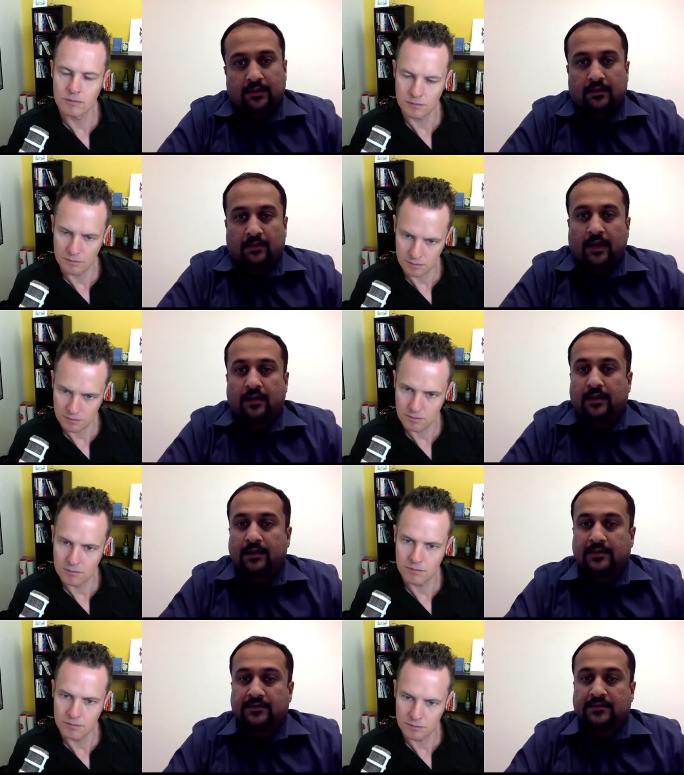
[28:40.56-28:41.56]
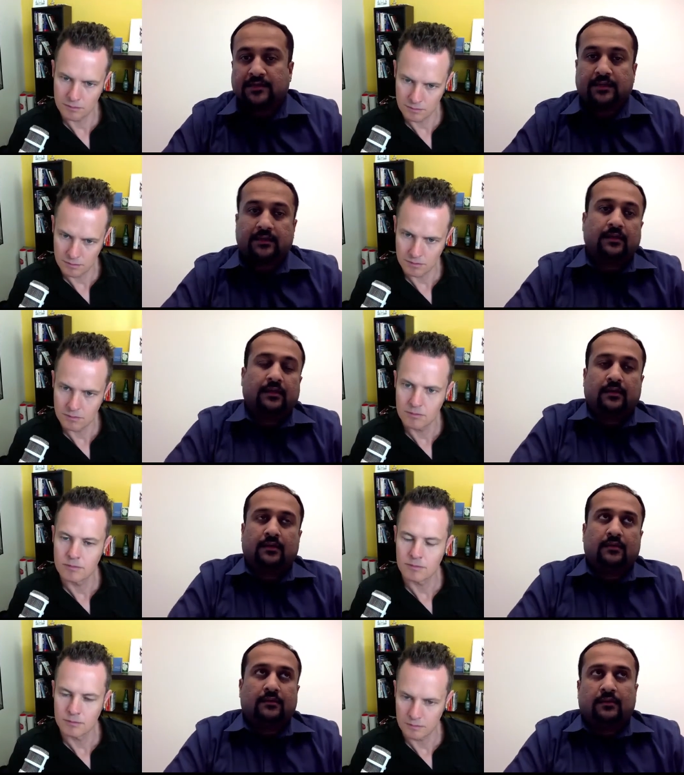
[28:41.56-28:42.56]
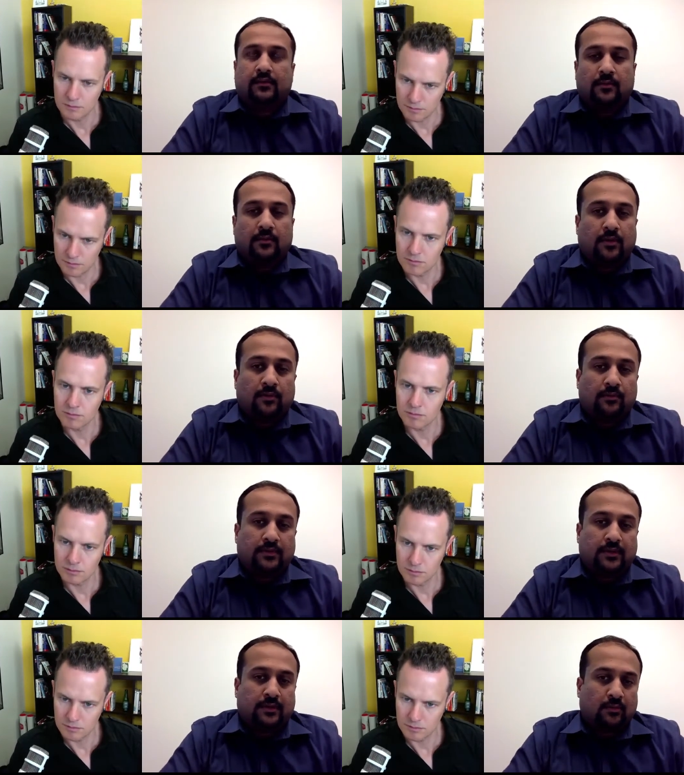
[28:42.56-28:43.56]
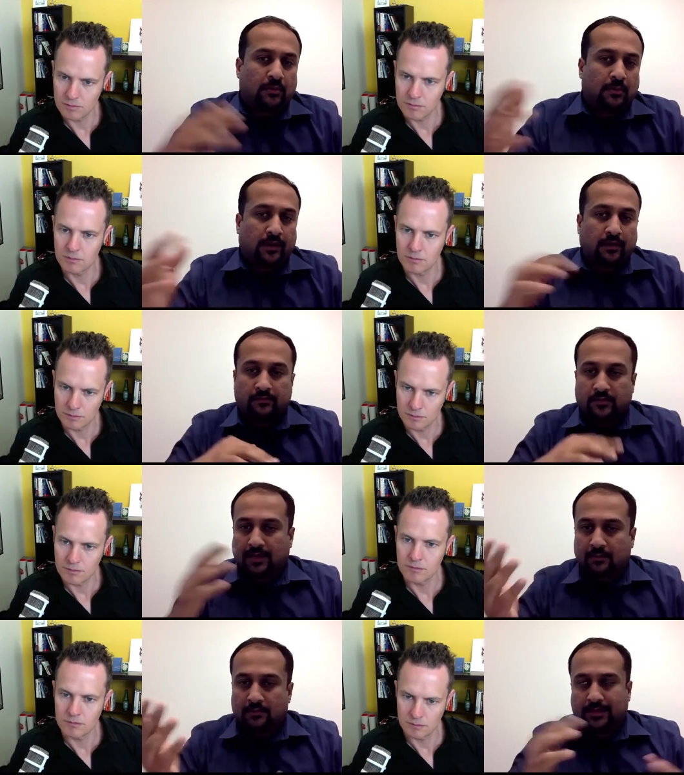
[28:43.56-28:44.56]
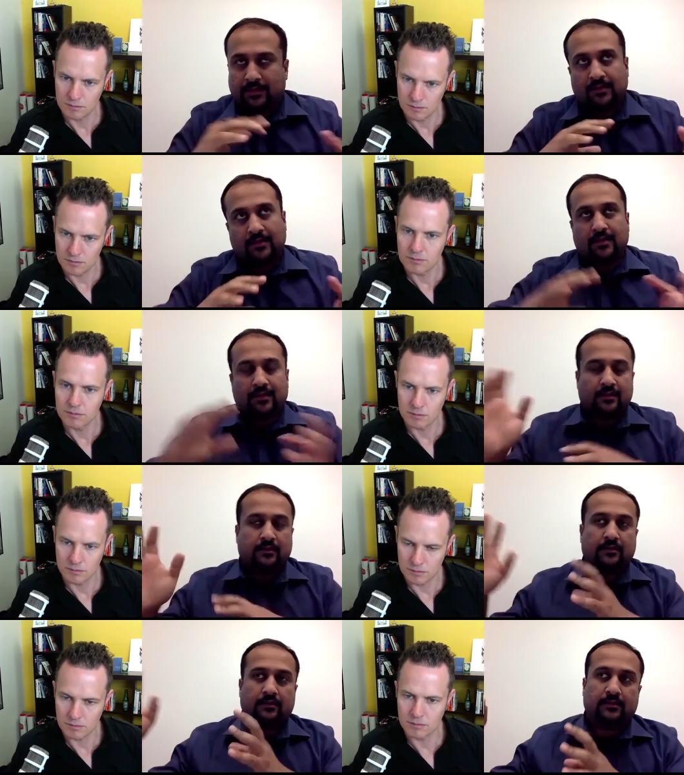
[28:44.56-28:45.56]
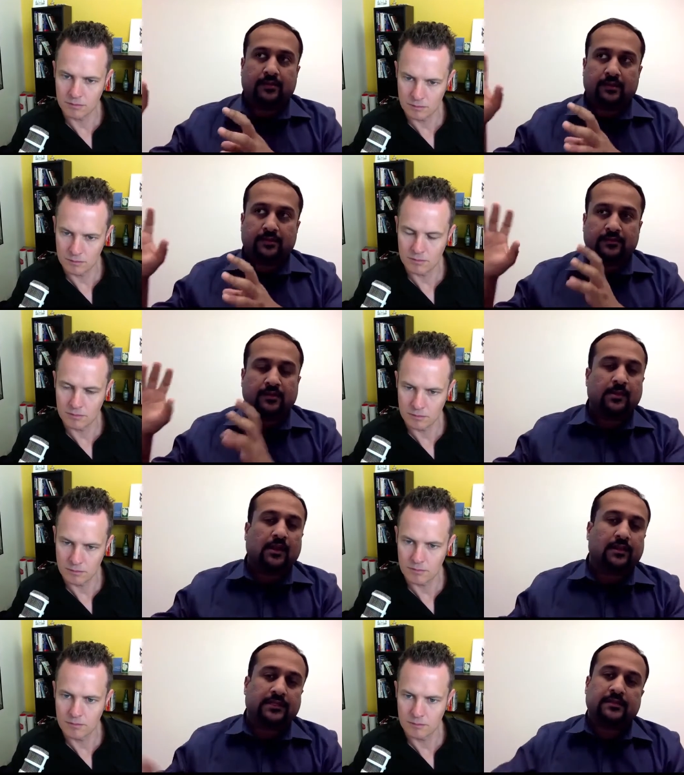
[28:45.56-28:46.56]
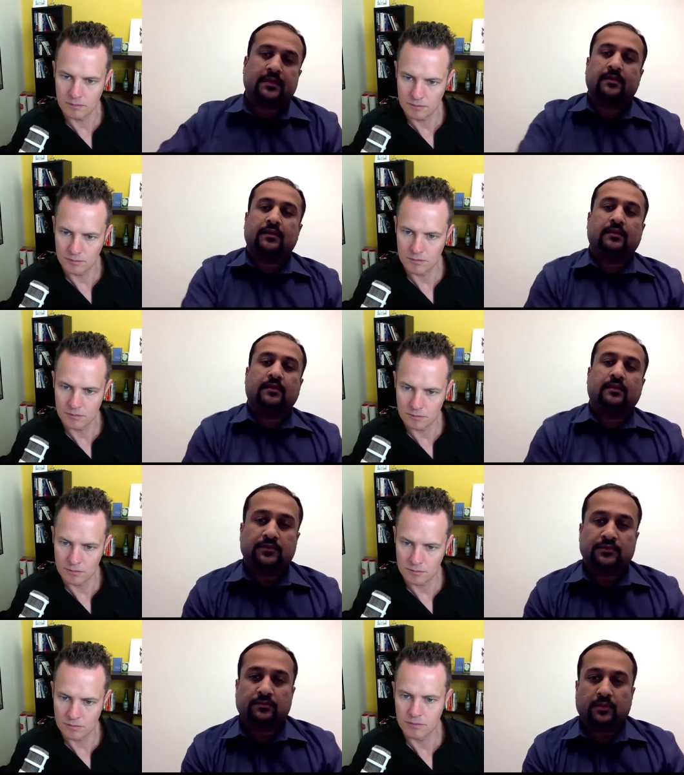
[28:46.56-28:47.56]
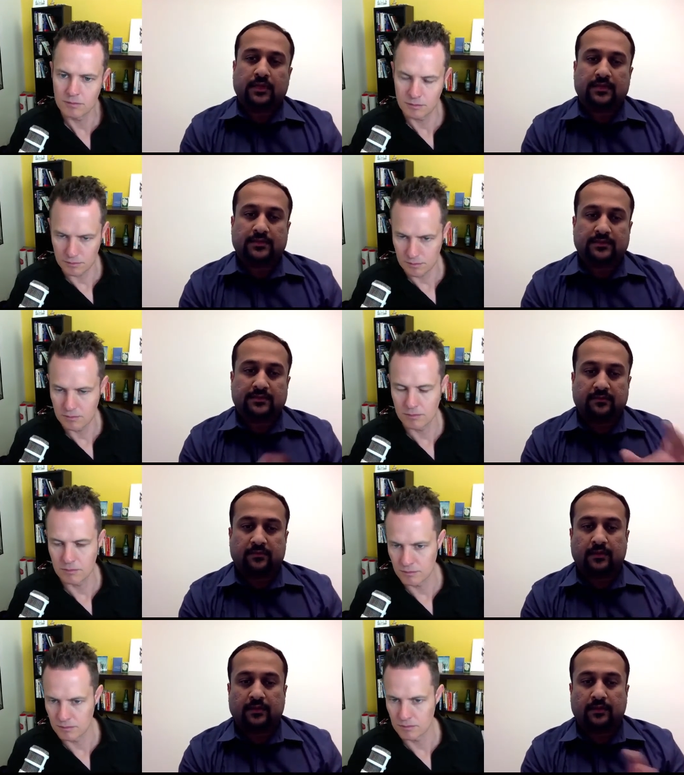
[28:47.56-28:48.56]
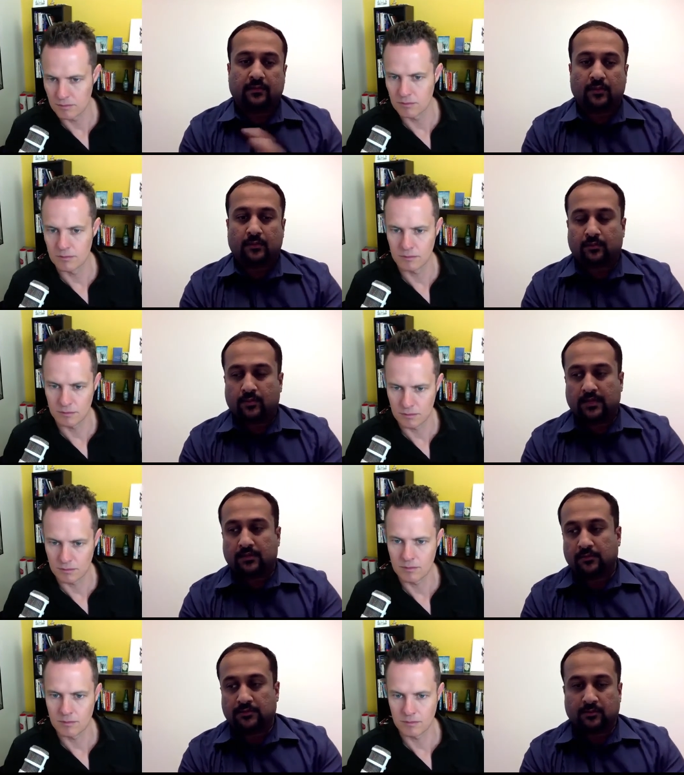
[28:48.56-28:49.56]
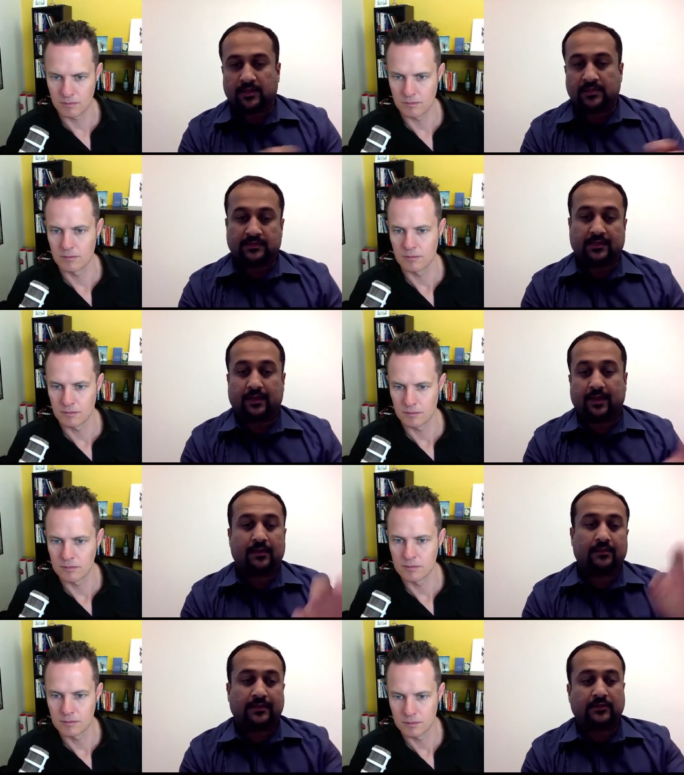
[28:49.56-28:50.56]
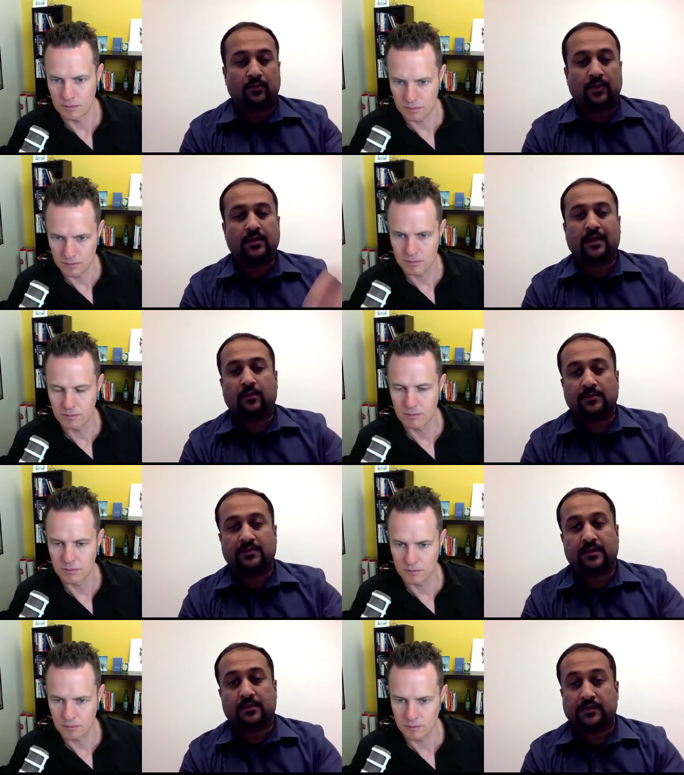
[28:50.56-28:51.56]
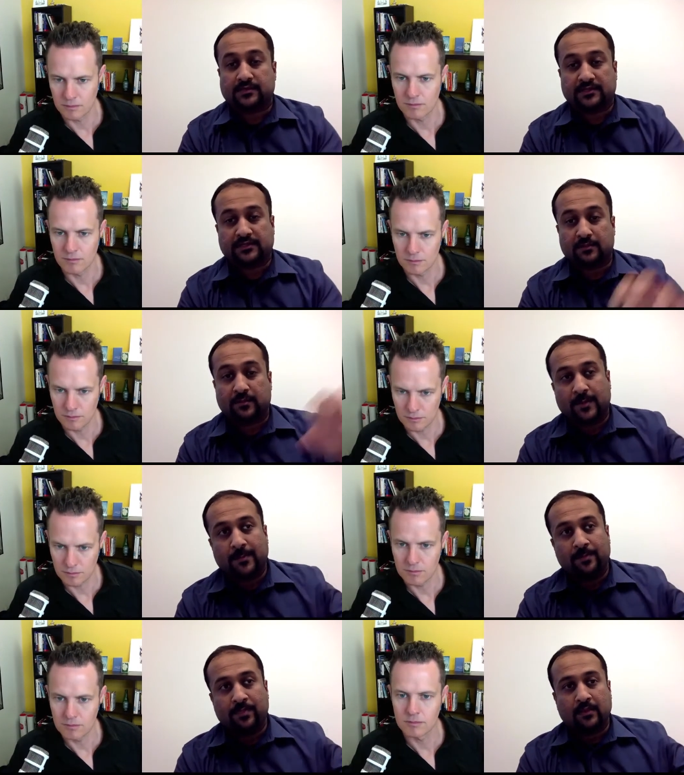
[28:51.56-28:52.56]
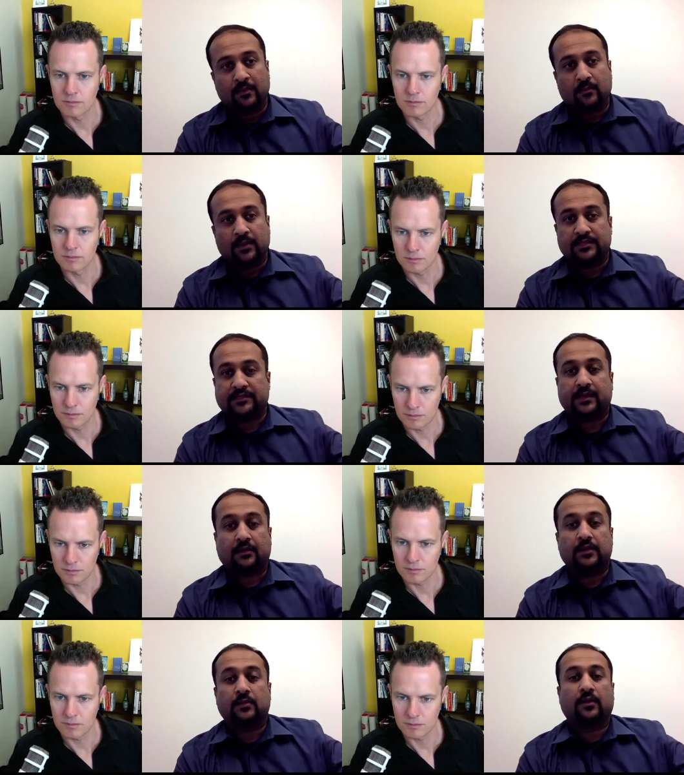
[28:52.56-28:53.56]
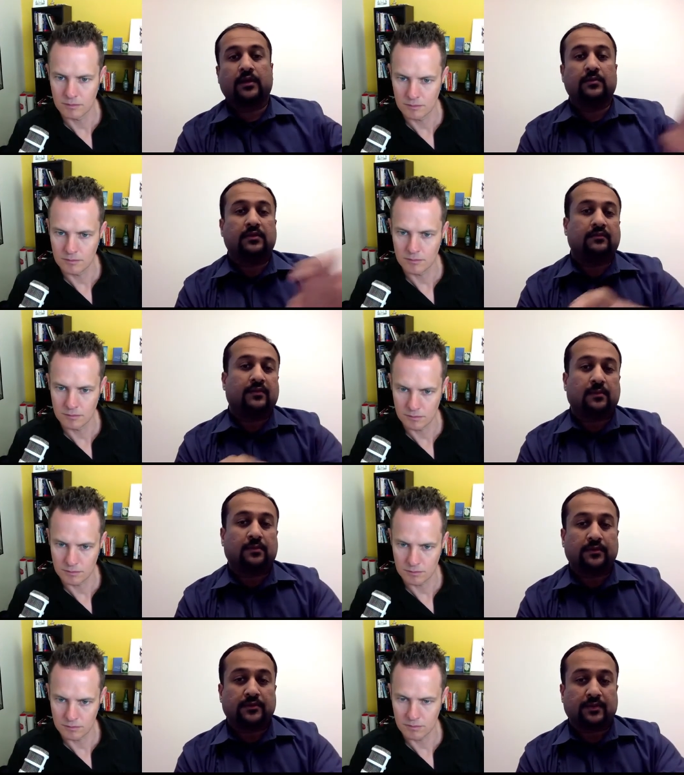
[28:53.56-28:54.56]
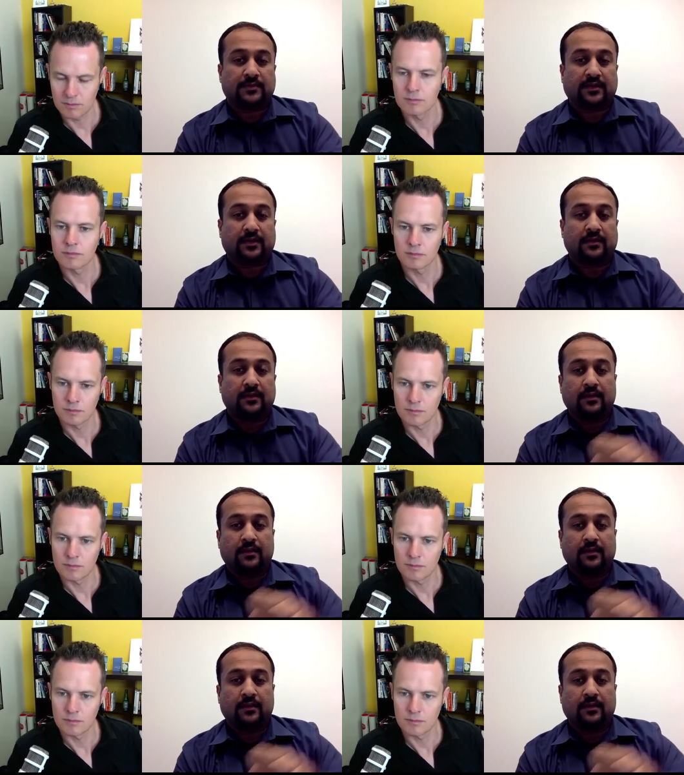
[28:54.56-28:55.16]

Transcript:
Speaker 1: and you're hiring an agency, you don't know that whole model of collaboration. Like mm. the, the terminology that they use is different than what we use. So we just say, hey, like, so when you add a website on our system, we just say, are you working with a developer on this website?